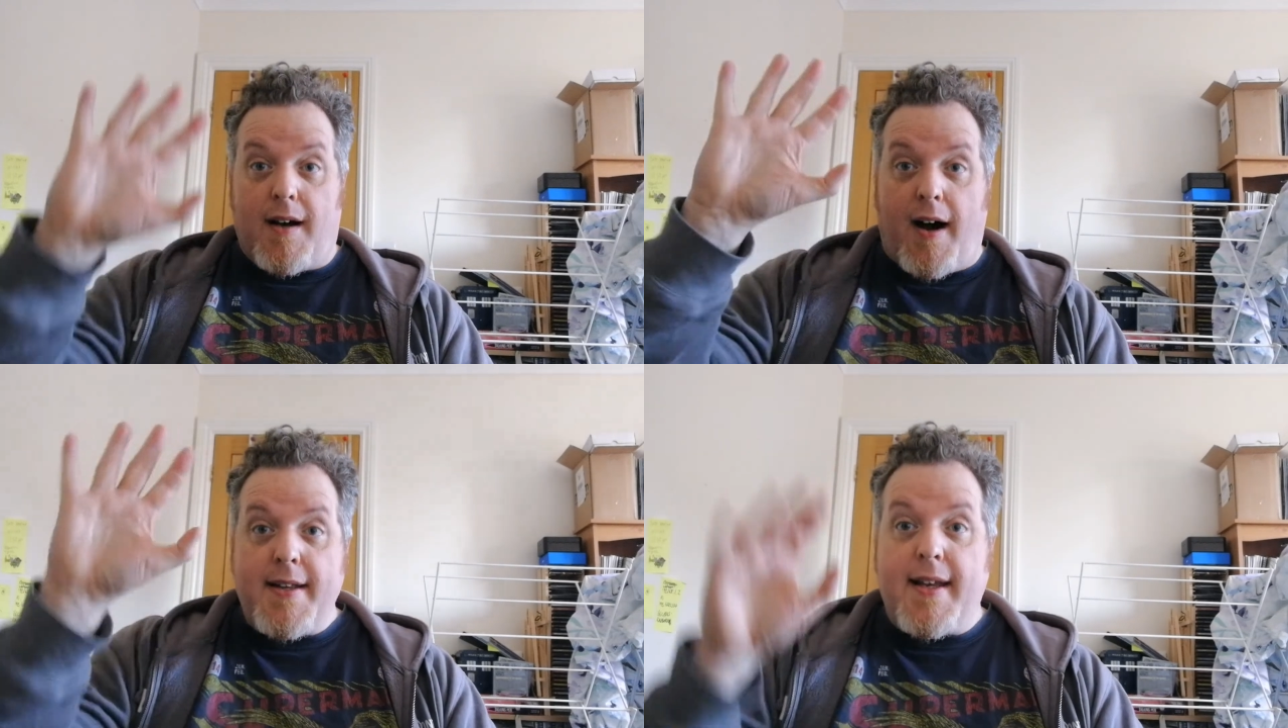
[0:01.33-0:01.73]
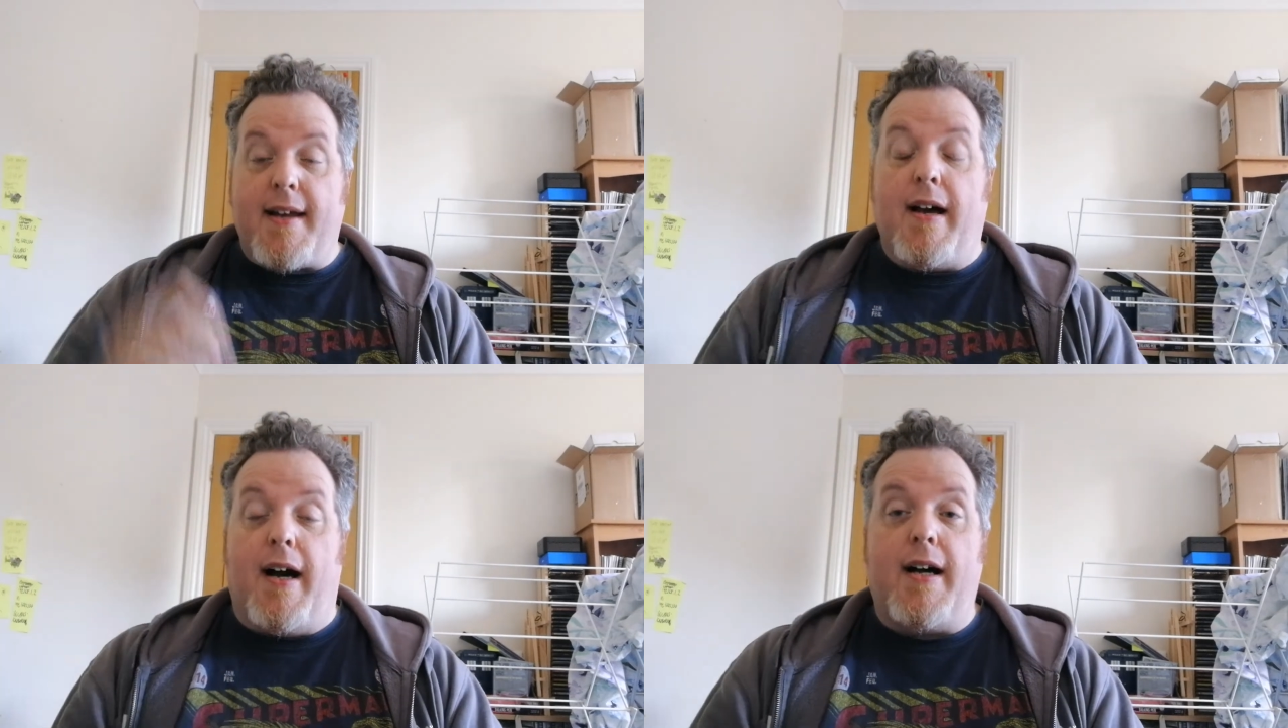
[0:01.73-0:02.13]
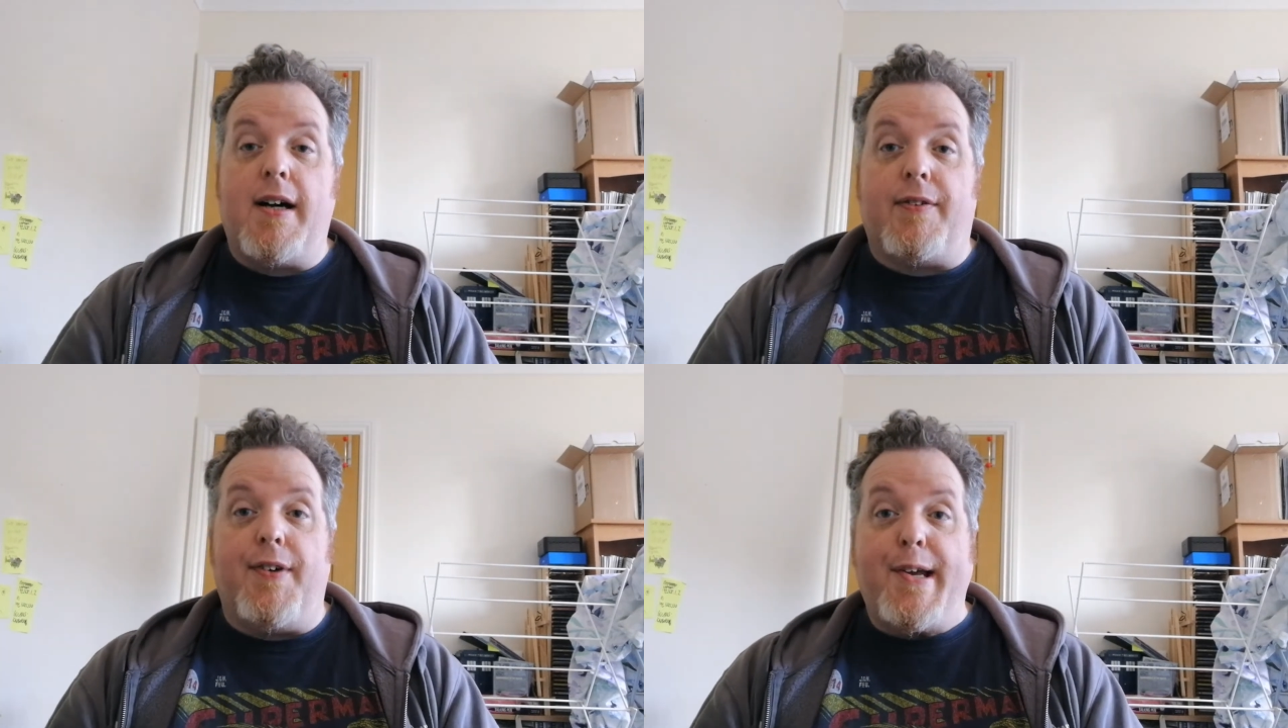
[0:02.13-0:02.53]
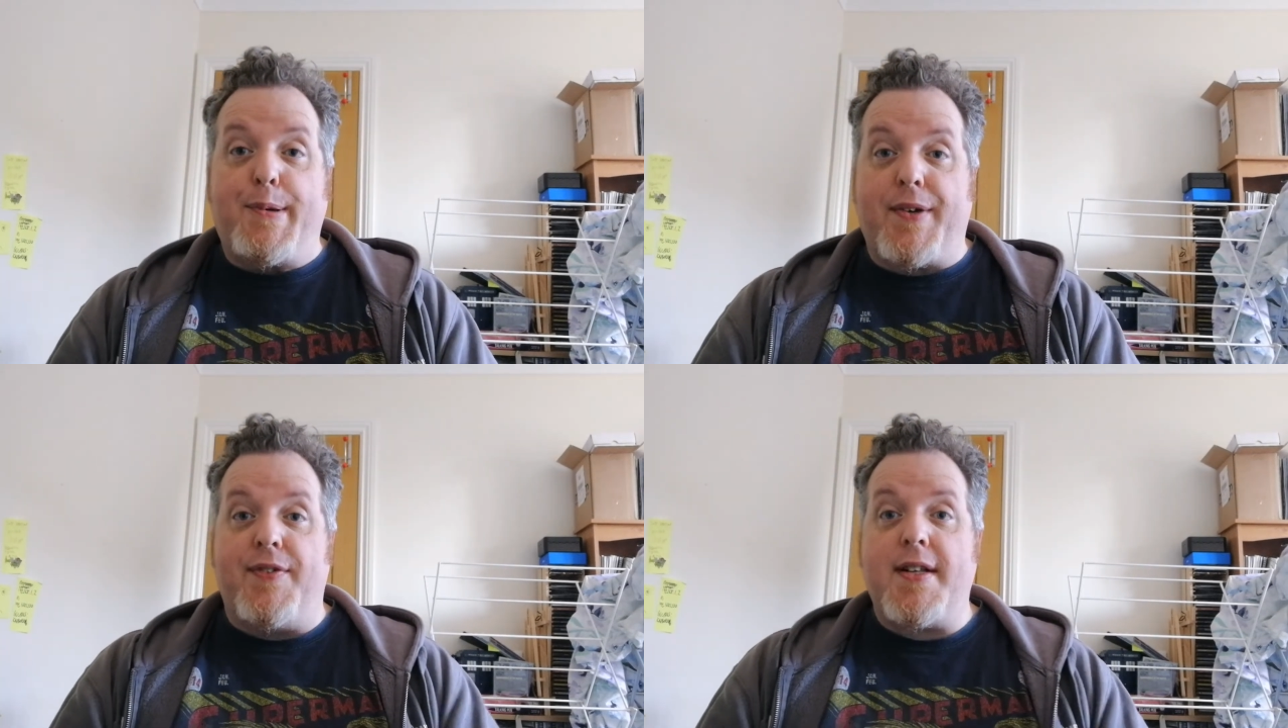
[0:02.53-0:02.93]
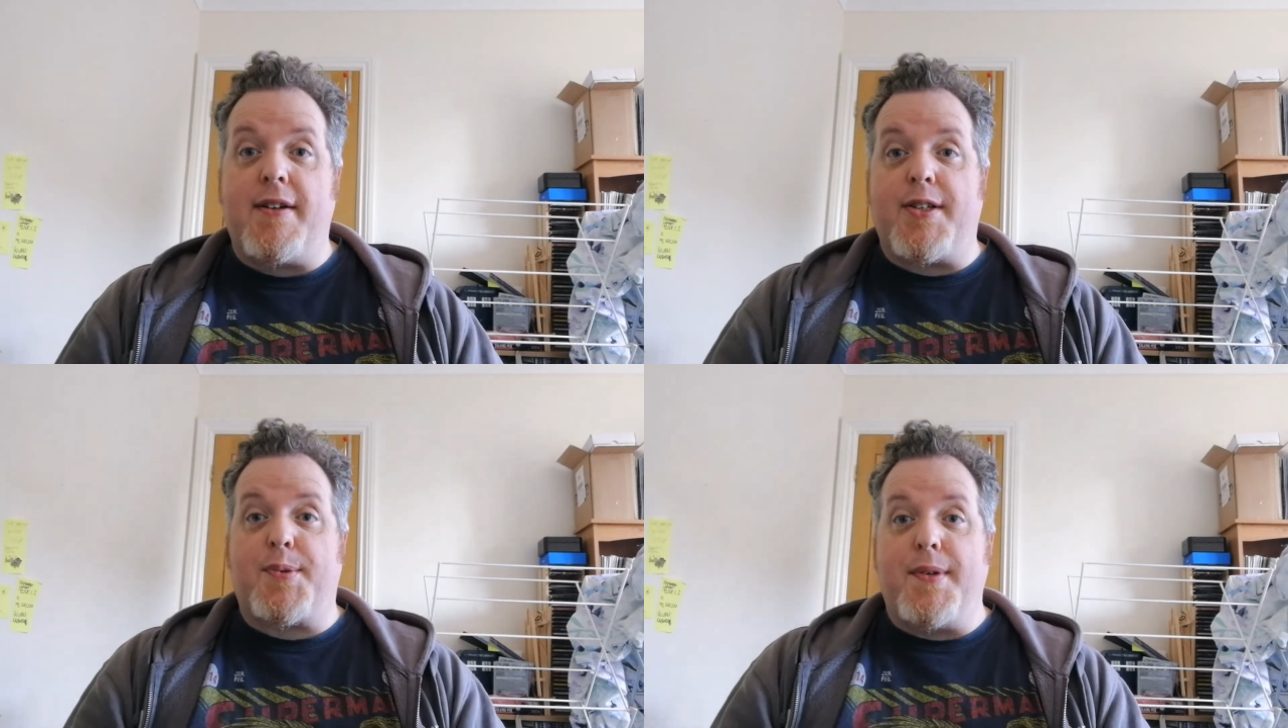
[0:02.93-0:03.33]
Hi there. Very quick
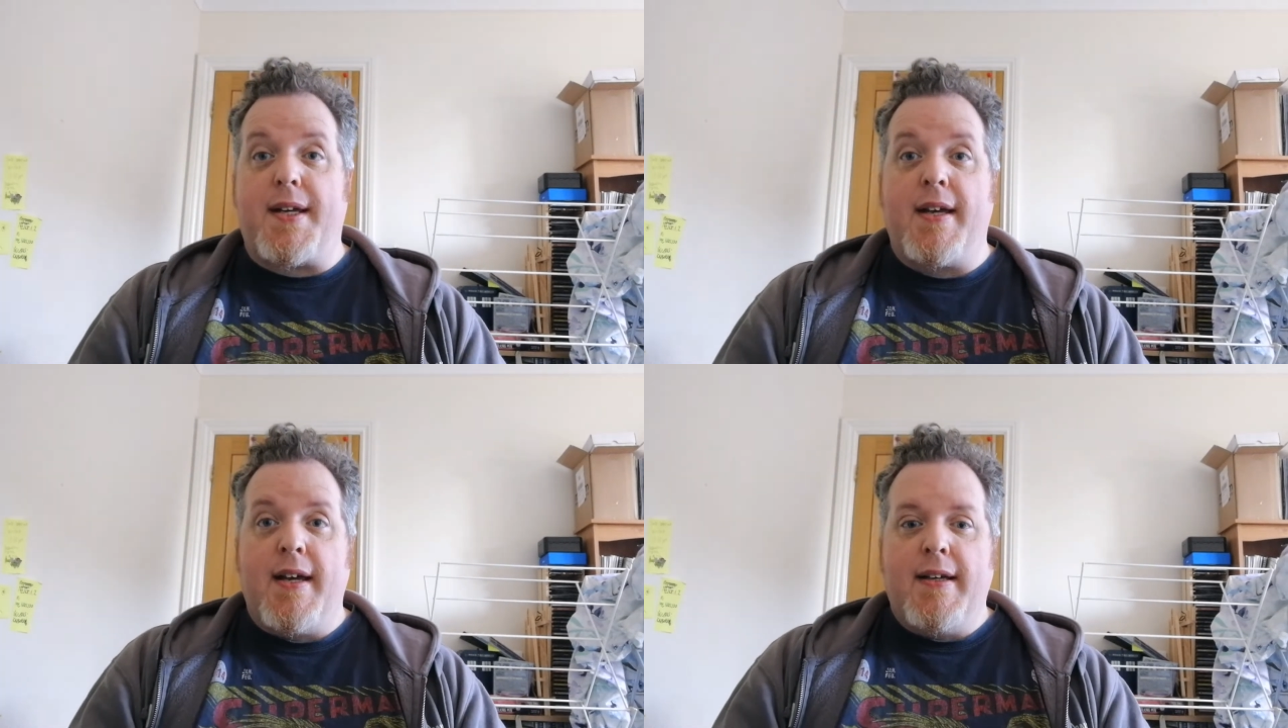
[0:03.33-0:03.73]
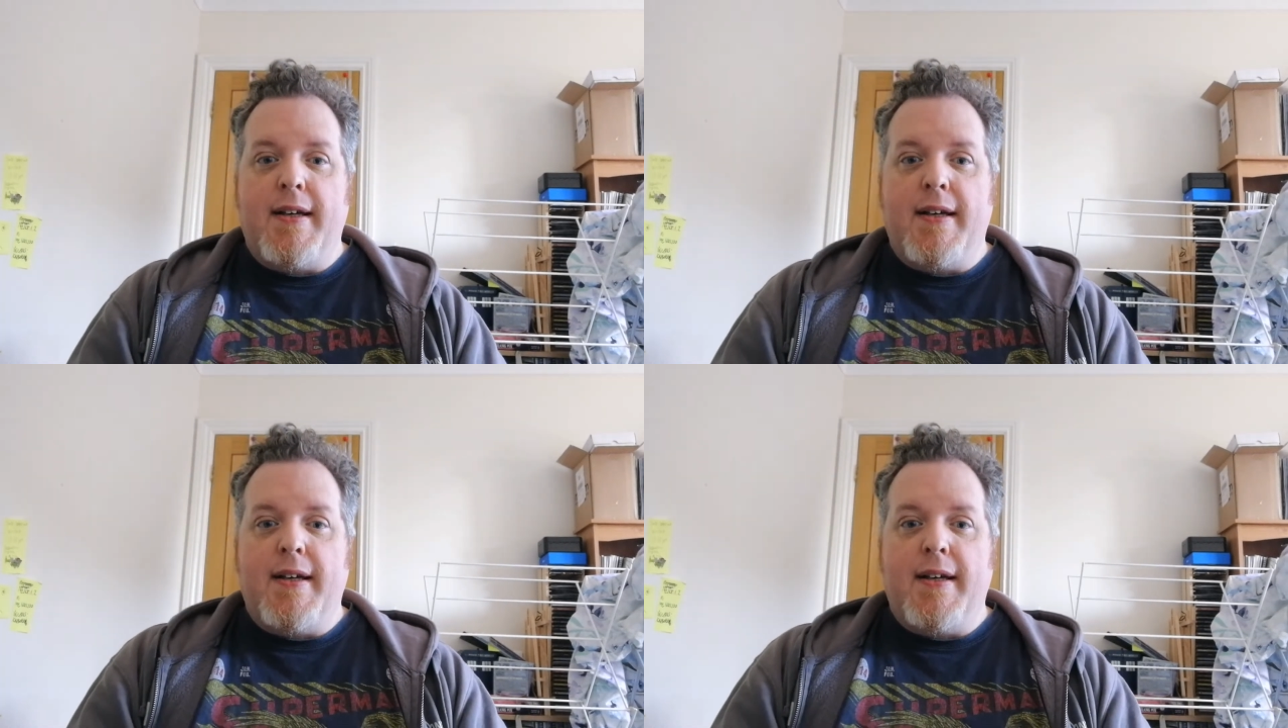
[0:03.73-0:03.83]
video this week.